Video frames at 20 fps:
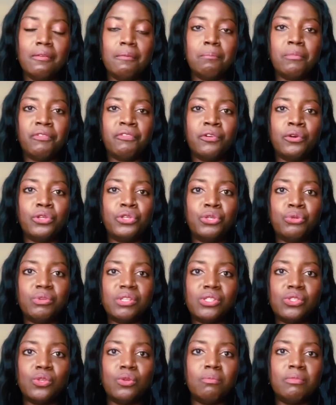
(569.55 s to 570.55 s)
before you
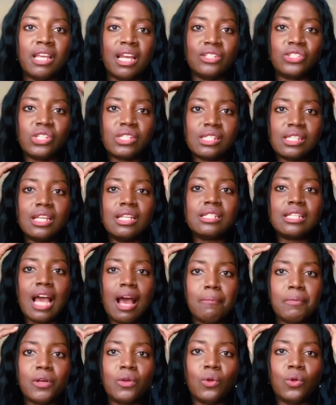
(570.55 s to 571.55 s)
assume that just a
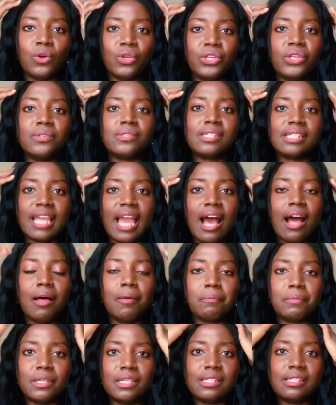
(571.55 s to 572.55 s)
topical on your
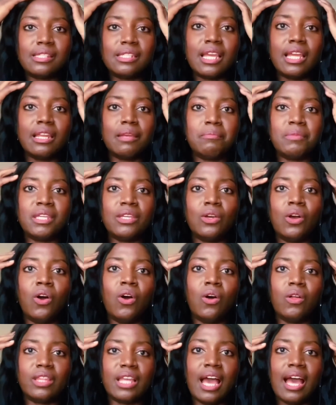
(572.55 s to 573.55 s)
scalp is going to be
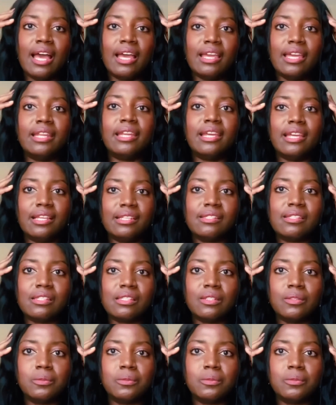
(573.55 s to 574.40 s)
all that it is.